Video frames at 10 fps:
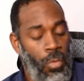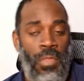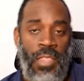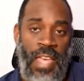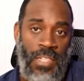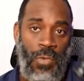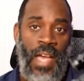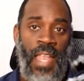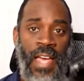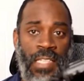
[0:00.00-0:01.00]
that's why I
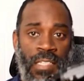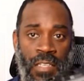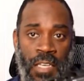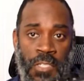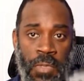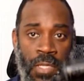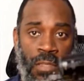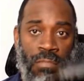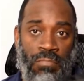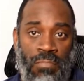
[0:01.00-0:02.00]
like this. It gives me,
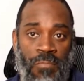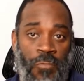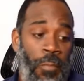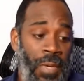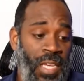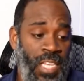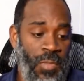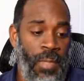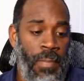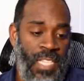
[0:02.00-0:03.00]
for me, it gives me
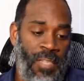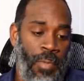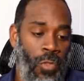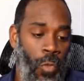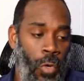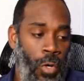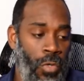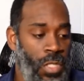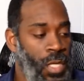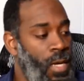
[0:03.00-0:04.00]
the best of both
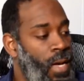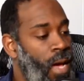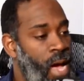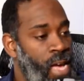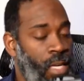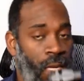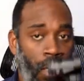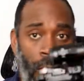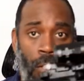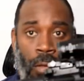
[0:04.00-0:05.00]
worlds. I
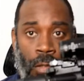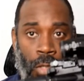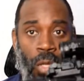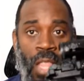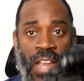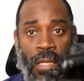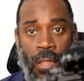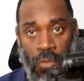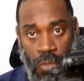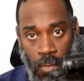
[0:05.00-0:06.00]
can do a lot of
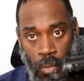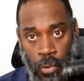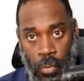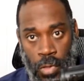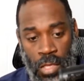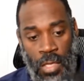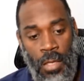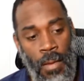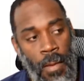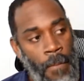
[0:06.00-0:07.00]
close-up work with it,
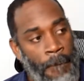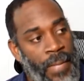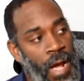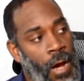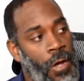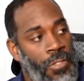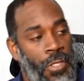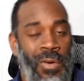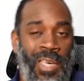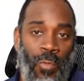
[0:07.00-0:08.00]
but I
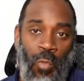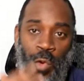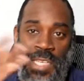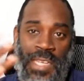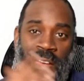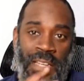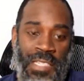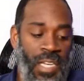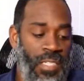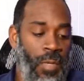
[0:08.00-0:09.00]
also can reach out and
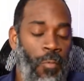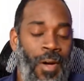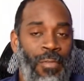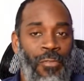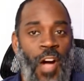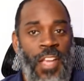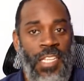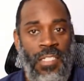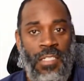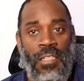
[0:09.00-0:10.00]
touch someone before I need to